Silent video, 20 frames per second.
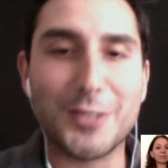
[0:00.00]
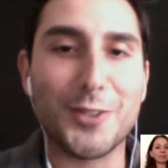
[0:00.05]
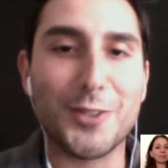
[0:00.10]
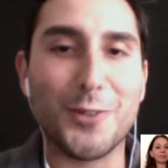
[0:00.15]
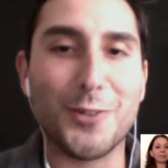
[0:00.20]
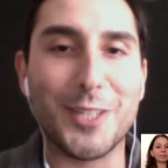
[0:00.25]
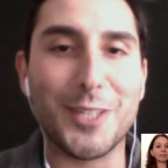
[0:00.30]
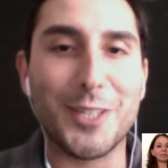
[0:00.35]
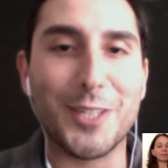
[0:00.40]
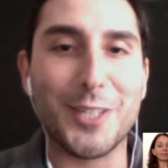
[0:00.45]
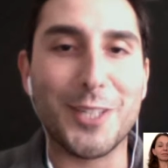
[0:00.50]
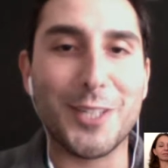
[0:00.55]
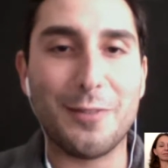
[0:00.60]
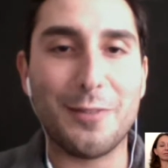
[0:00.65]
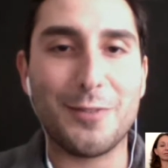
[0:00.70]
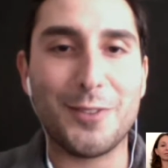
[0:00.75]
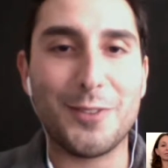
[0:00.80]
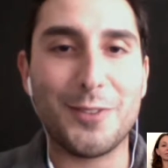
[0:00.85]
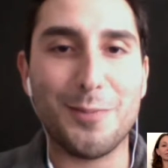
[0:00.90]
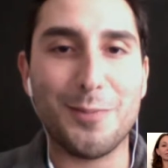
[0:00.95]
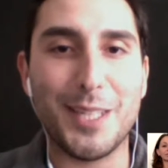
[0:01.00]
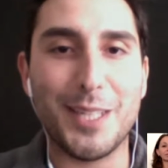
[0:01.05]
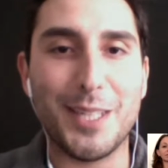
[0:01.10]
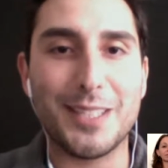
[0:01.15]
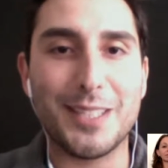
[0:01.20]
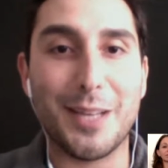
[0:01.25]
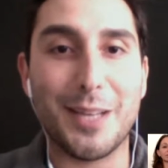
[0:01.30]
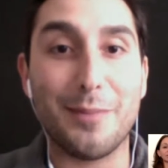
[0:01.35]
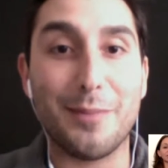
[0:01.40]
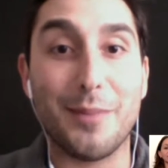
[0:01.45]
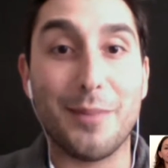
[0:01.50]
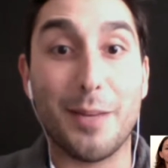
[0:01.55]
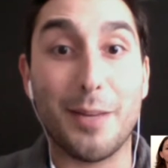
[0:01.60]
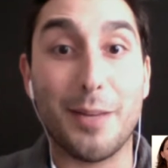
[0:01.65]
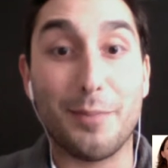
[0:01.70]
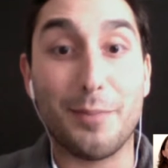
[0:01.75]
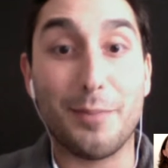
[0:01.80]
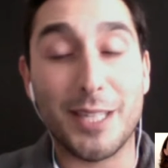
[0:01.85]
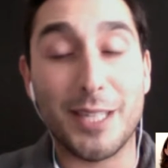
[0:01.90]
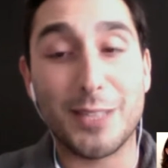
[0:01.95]
going to shift to be
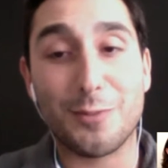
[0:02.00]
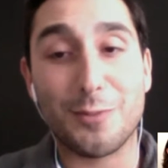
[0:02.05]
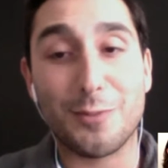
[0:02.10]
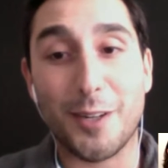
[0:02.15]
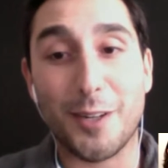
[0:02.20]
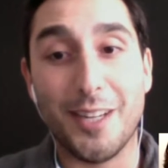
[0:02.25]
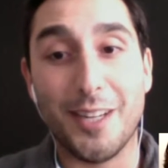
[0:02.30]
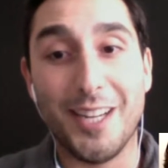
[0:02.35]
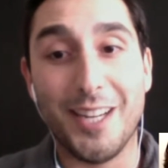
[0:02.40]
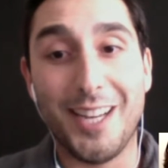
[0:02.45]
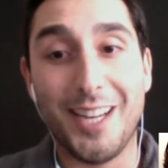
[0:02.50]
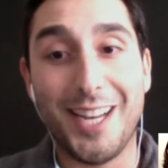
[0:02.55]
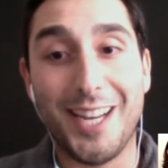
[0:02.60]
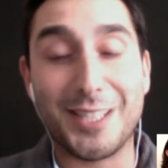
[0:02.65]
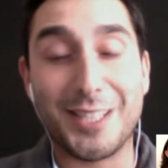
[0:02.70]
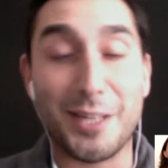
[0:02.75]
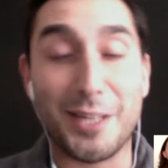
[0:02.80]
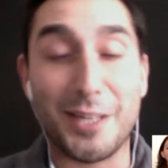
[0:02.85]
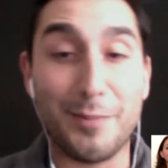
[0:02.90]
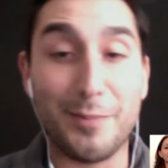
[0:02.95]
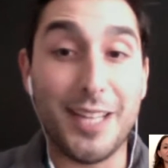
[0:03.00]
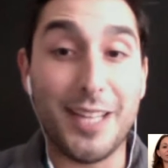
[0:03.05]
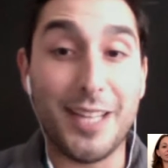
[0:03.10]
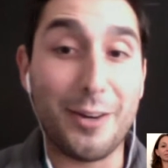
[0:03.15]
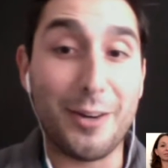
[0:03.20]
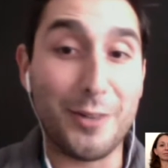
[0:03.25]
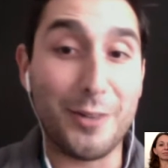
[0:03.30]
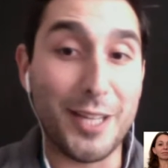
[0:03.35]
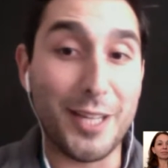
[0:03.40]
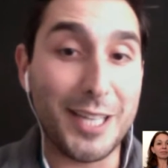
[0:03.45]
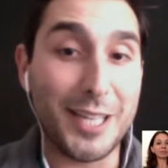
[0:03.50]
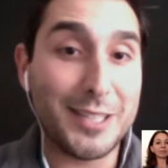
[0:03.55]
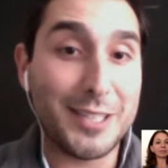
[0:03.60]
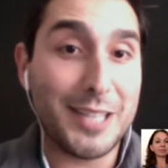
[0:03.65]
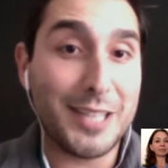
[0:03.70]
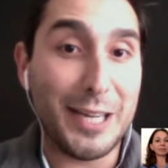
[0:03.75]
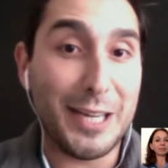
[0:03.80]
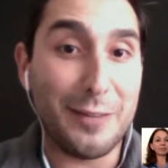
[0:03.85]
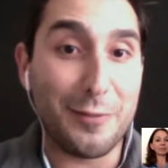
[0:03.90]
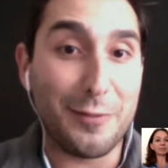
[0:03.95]
a place where it's going to be not only
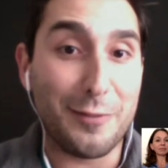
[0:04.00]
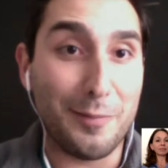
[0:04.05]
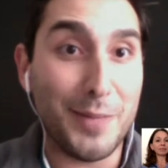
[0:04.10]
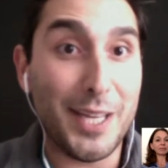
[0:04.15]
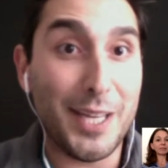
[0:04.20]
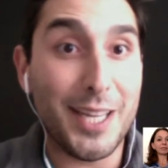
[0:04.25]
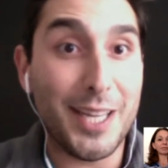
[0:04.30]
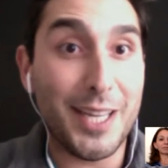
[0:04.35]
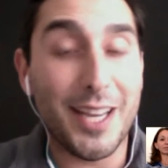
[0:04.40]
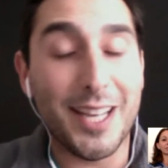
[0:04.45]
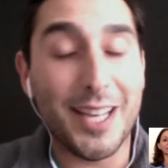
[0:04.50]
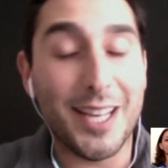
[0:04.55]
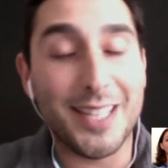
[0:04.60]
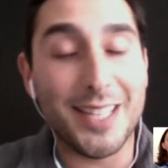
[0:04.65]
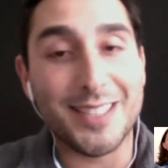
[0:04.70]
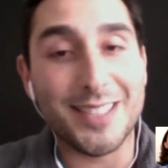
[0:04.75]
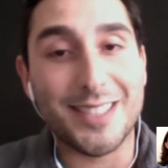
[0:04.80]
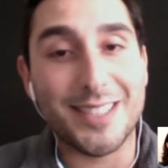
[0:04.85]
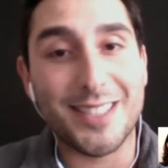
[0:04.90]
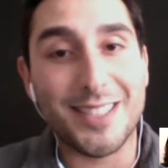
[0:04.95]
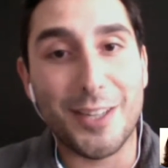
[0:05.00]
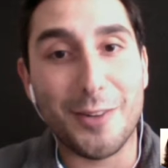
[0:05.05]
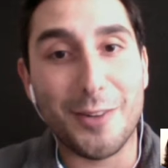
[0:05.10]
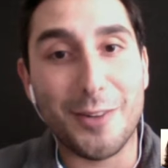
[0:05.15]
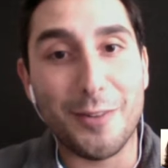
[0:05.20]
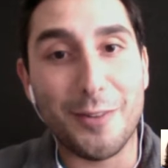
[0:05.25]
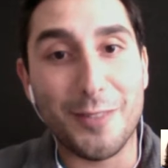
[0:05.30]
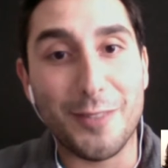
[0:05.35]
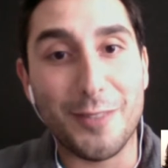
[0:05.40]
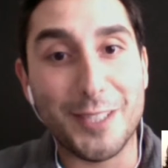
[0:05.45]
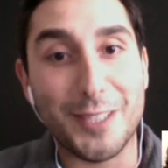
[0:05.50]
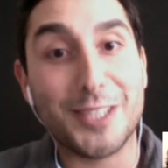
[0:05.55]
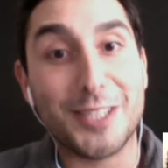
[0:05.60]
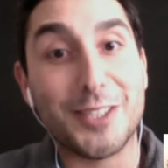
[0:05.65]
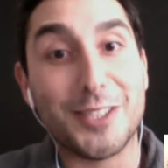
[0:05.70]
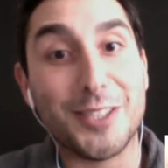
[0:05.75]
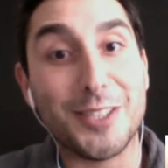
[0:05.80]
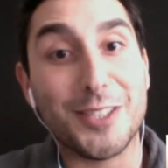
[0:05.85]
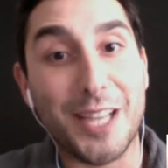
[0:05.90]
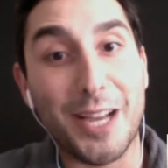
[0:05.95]
exciting for me as a
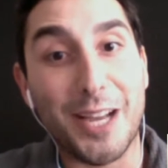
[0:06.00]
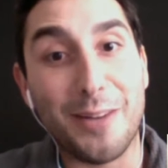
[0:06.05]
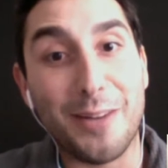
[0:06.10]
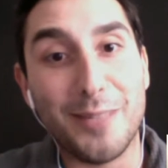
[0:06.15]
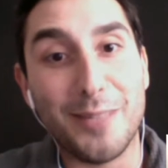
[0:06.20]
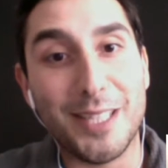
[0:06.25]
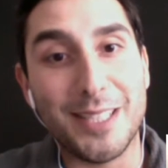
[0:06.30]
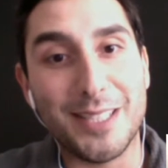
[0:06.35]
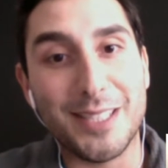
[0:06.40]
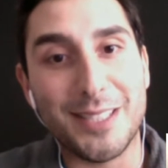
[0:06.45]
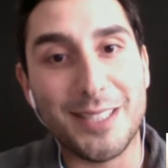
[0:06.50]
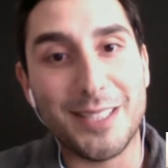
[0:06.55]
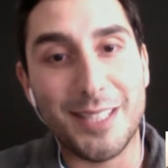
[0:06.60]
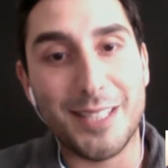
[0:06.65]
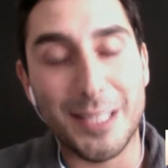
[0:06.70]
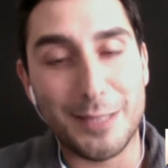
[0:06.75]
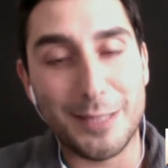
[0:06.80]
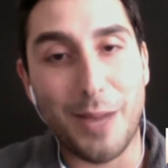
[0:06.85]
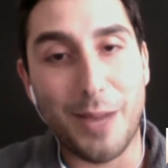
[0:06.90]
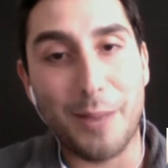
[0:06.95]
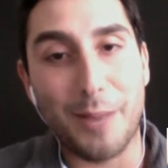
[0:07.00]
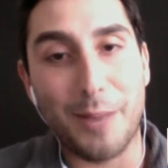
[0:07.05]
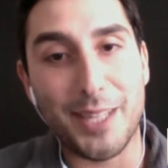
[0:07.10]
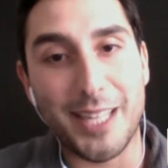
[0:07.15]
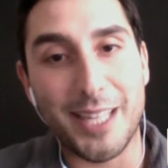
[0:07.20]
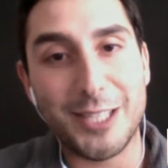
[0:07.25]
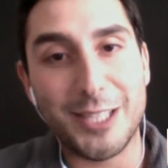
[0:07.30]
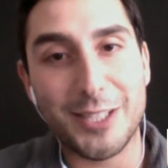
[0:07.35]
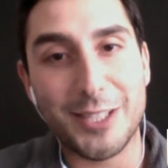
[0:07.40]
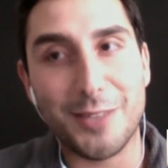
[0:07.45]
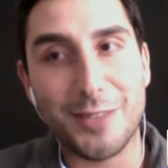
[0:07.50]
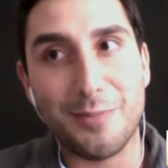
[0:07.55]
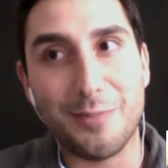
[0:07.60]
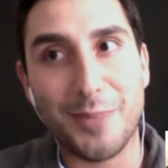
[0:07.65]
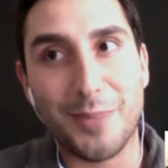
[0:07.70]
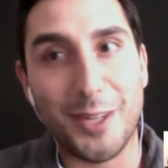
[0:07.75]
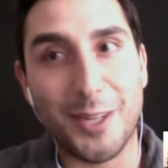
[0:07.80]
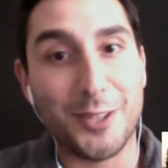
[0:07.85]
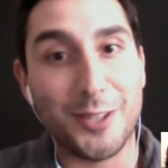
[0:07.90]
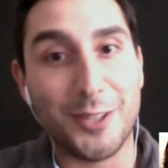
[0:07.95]
physician to help this population,
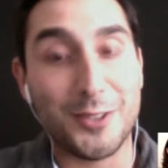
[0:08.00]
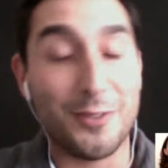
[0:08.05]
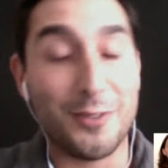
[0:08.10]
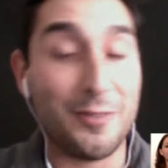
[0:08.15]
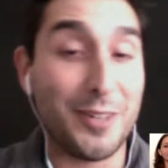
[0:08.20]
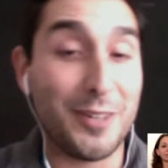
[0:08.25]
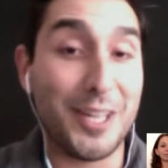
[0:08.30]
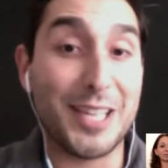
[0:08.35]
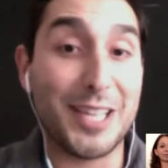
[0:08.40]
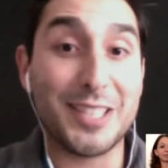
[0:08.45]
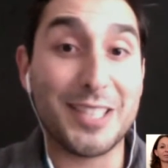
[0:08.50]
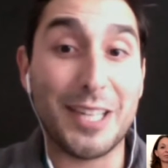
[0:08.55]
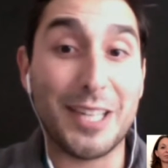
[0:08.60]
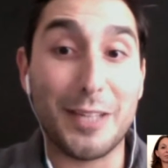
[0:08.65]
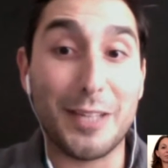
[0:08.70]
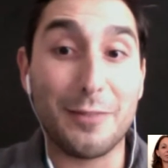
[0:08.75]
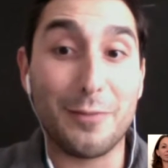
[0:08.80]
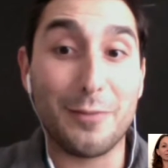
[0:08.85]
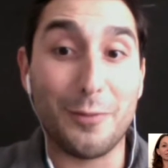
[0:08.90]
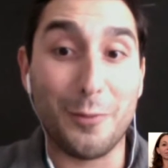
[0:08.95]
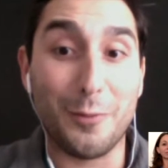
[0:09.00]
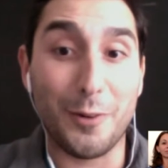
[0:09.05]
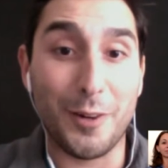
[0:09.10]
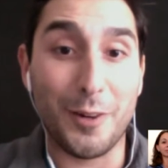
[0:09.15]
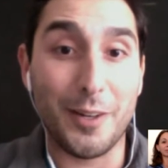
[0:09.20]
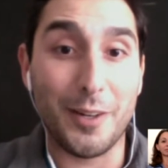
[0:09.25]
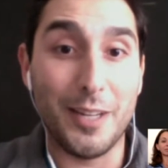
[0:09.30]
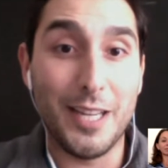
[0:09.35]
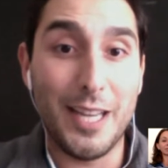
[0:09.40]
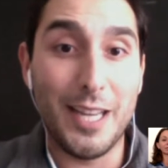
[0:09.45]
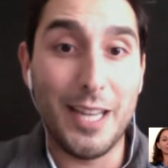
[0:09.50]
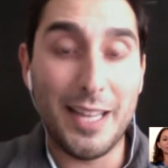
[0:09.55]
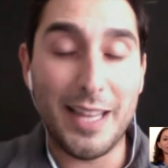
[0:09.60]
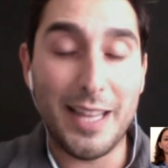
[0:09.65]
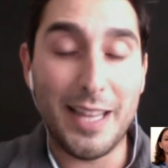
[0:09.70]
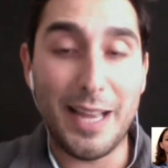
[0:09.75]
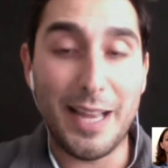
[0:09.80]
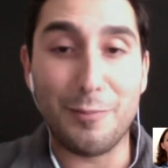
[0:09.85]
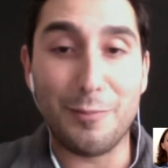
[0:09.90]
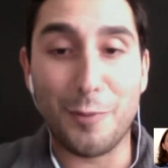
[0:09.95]
but also very exciting for
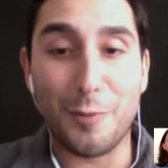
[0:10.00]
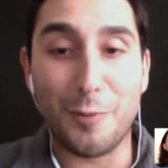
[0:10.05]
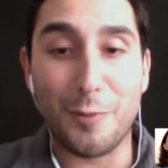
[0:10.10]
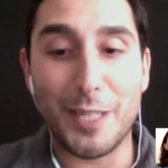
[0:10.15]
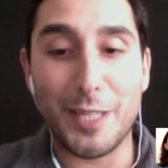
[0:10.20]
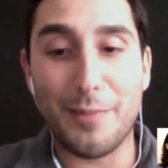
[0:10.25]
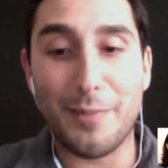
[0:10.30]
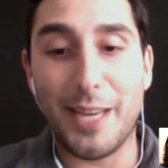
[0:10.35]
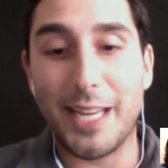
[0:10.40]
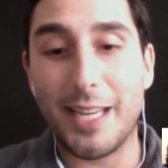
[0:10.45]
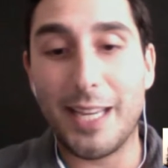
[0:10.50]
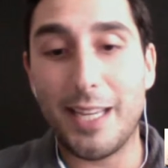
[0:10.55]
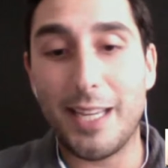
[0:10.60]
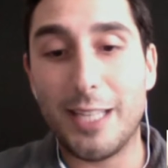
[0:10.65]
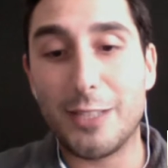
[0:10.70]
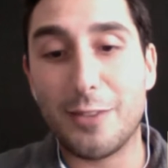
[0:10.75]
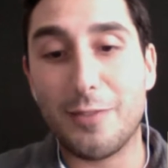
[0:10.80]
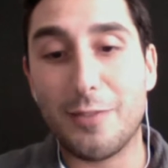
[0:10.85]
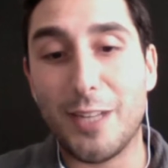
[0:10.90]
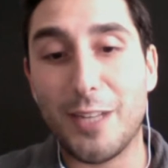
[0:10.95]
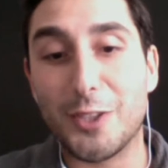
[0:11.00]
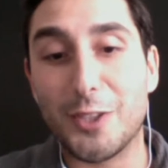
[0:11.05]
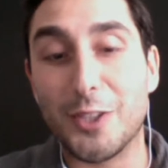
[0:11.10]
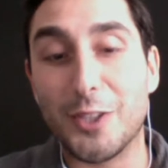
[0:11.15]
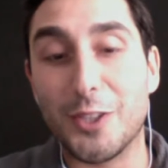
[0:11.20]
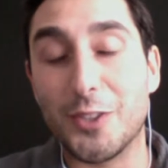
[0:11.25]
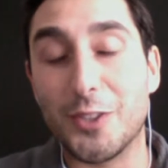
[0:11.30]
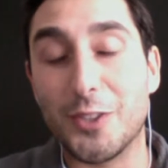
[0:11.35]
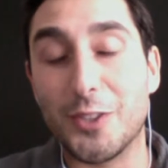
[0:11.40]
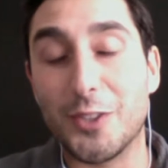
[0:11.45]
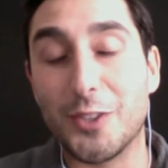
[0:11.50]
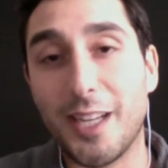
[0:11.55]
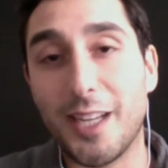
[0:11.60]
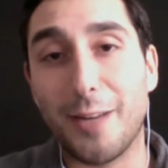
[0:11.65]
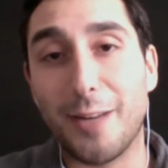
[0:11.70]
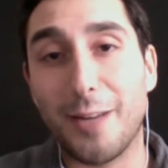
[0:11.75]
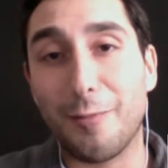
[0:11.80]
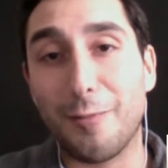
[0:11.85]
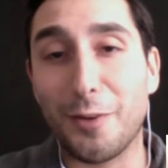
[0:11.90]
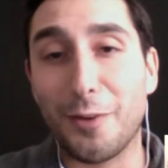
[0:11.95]
them, where we can make interventions early
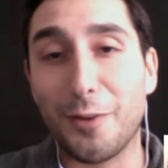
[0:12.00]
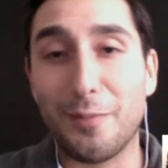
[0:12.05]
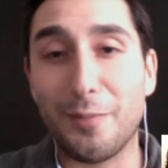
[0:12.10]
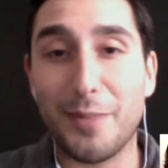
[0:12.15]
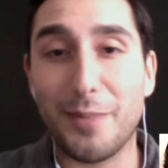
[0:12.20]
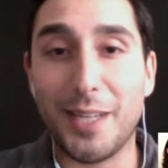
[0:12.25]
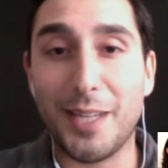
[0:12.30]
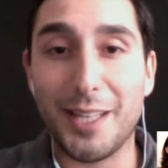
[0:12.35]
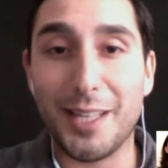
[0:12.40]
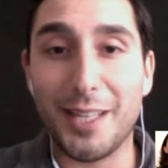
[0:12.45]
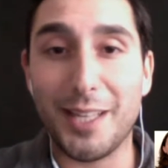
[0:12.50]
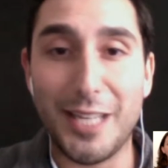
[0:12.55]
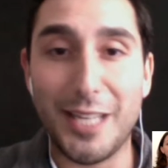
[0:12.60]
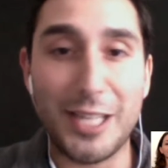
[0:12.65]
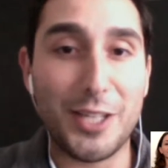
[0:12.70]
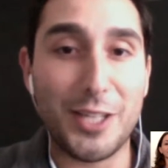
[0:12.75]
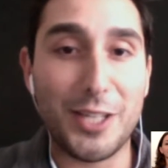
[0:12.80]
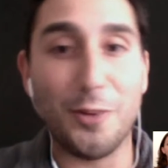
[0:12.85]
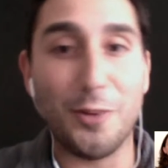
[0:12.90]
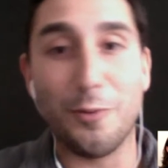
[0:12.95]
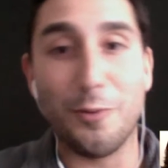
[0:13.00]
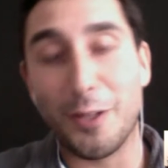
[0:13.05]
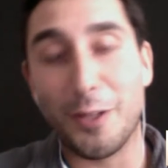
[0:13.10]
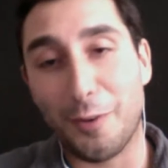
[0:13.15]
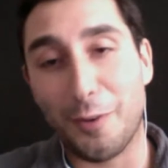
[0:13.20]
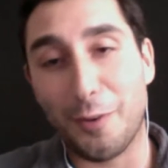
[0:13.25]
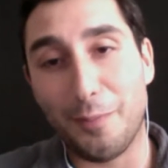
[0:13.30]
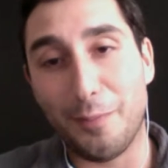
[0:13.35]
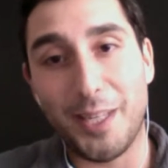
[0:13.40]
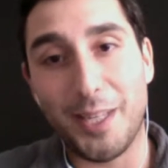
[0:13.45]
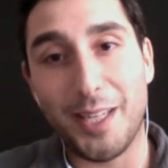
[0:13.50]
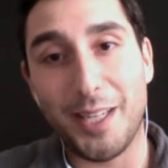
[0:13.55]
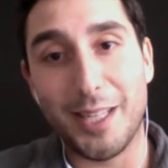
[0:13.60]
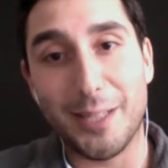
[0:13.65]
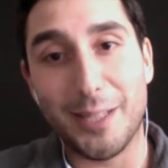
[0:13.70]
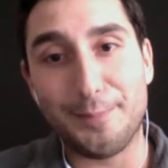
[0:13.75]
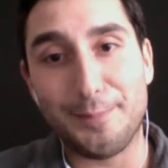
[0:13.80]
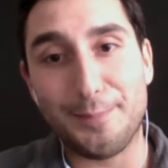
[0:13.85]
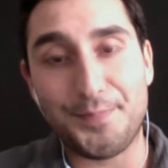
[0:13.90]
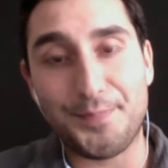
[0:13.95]
on, whether it be in the NICU, whether it be
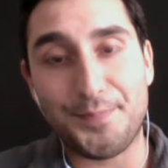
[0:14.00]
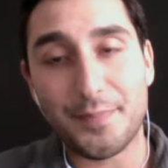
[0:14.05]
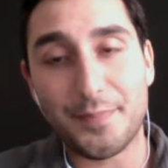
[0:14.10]
in